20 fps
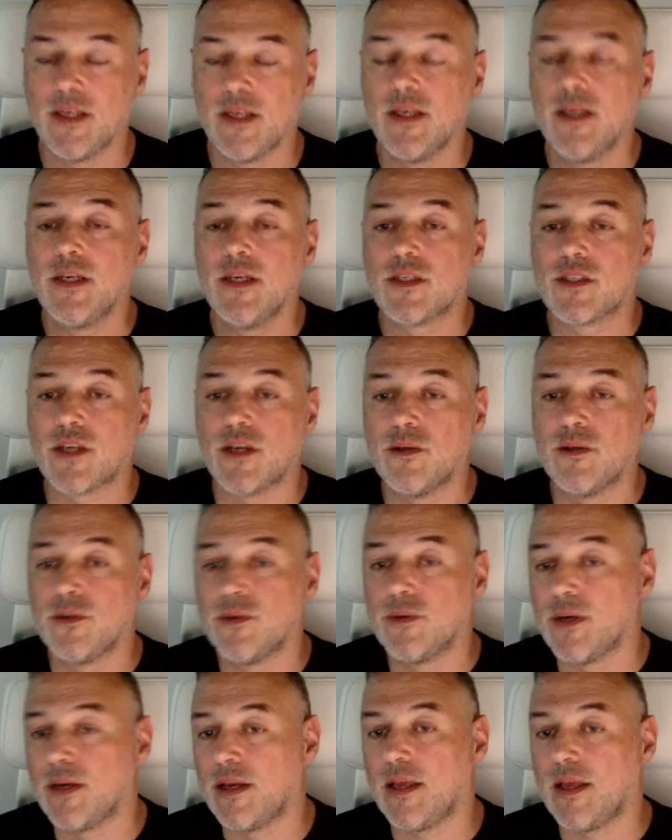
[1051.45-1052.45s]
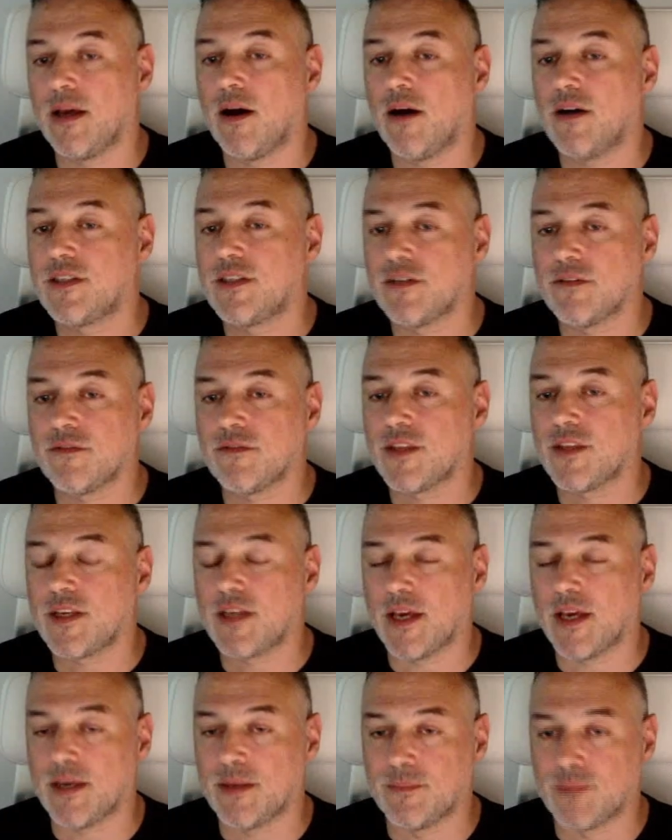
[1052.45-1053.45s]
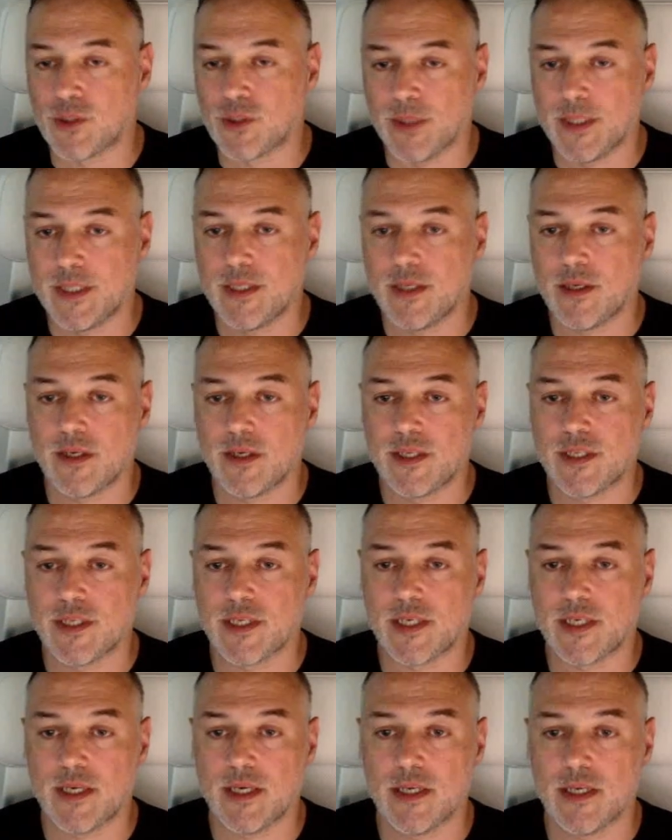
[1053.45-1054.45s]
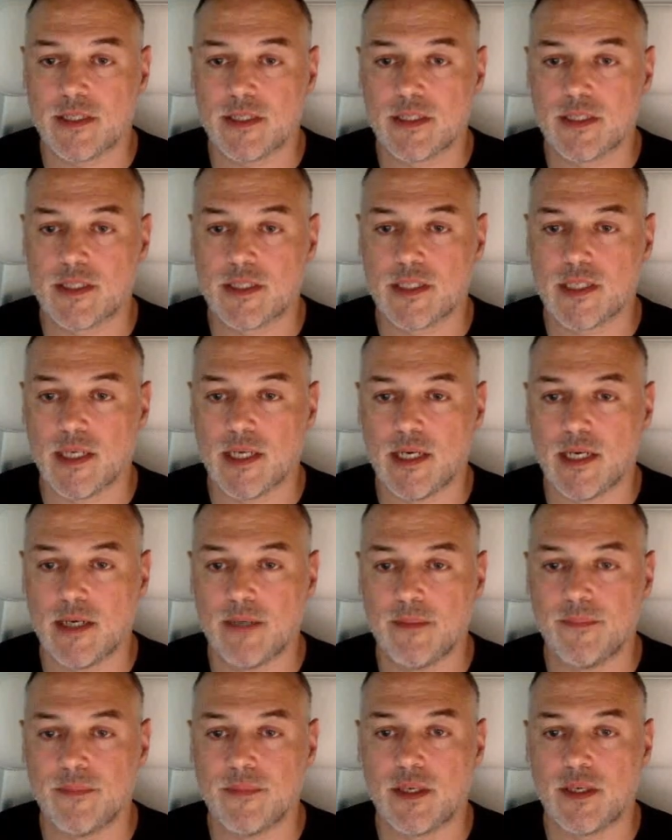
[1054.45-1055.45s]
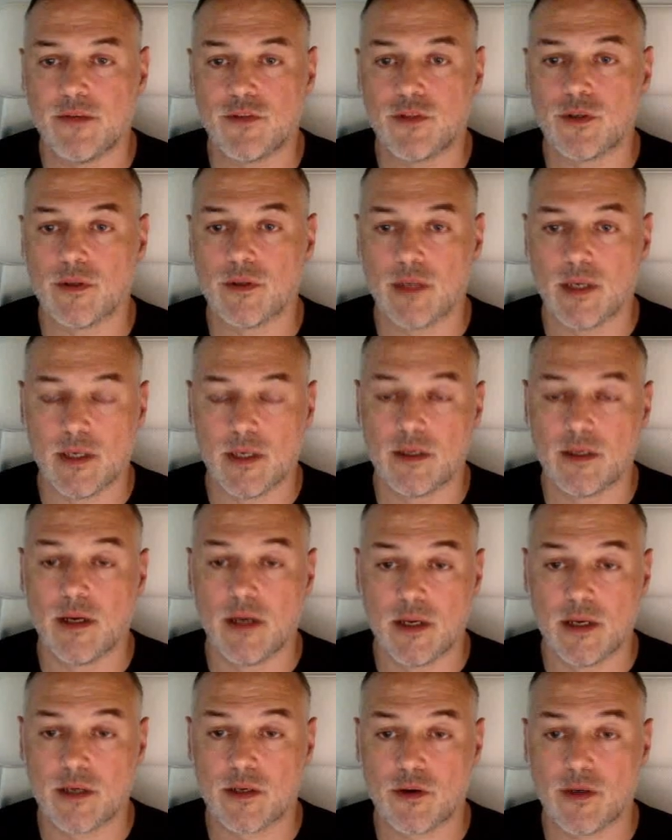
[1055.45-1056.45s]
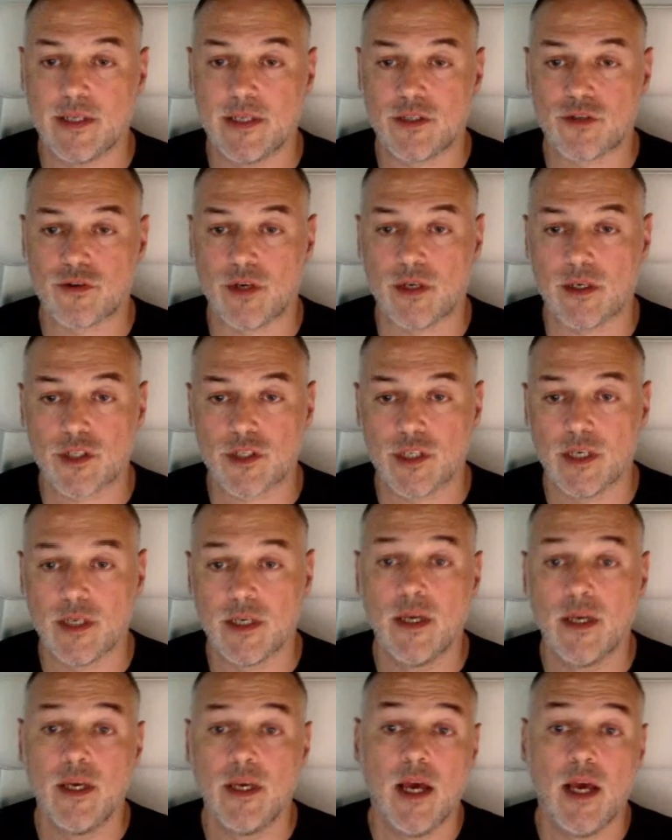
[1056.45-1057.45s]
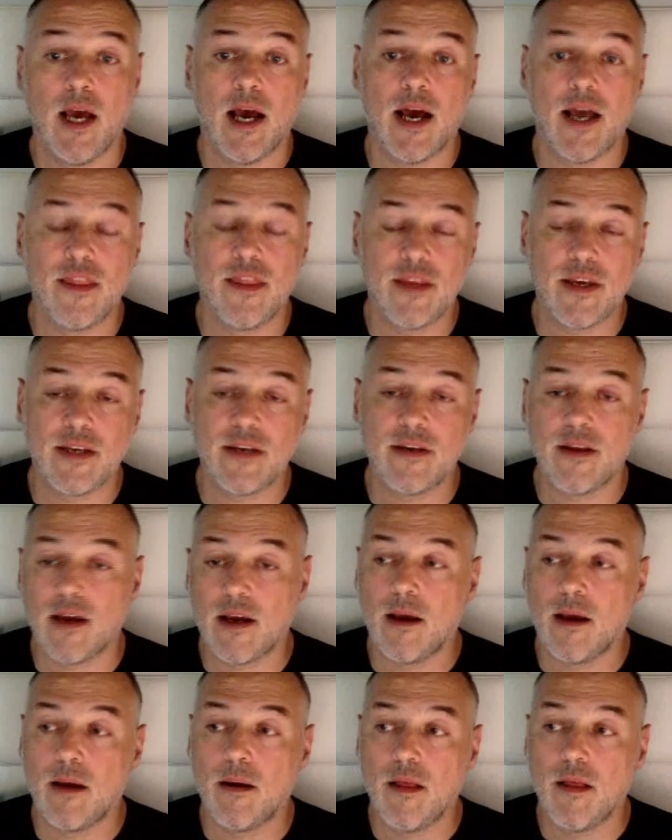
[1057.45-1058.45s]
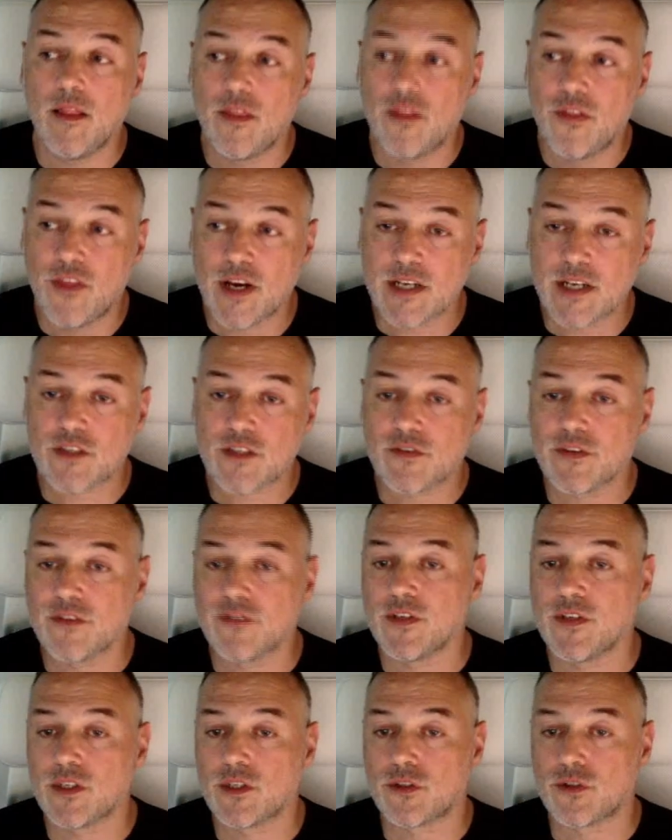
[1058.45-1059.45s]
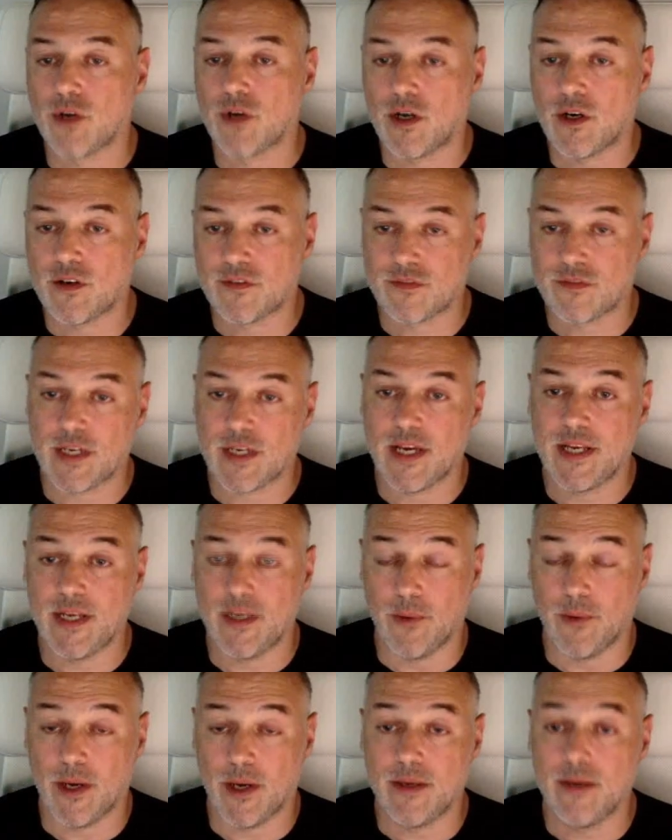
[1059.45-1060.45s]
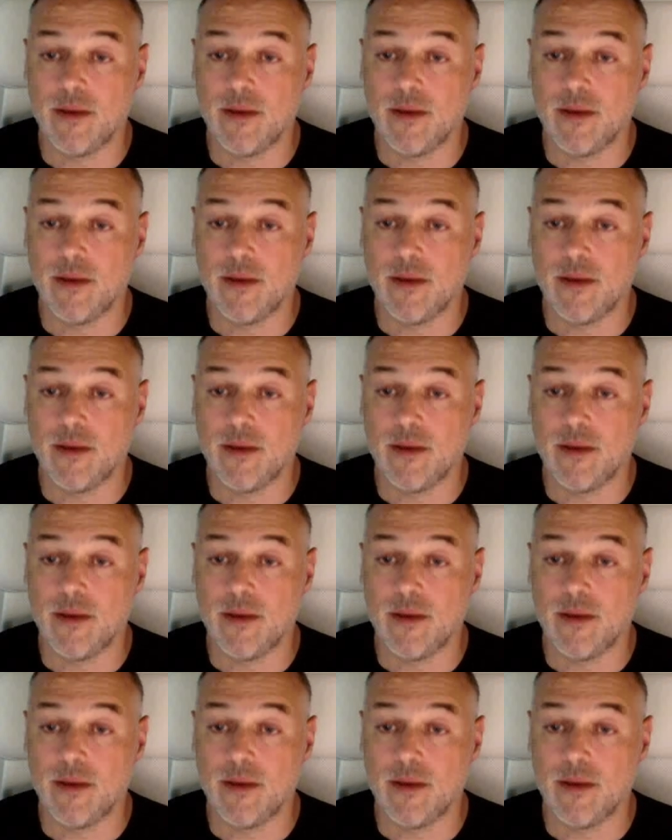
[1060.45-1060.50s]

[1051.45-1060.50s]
So I don't think it hems you in. I think it gives you a great structure, and then that's for the first draft anyway.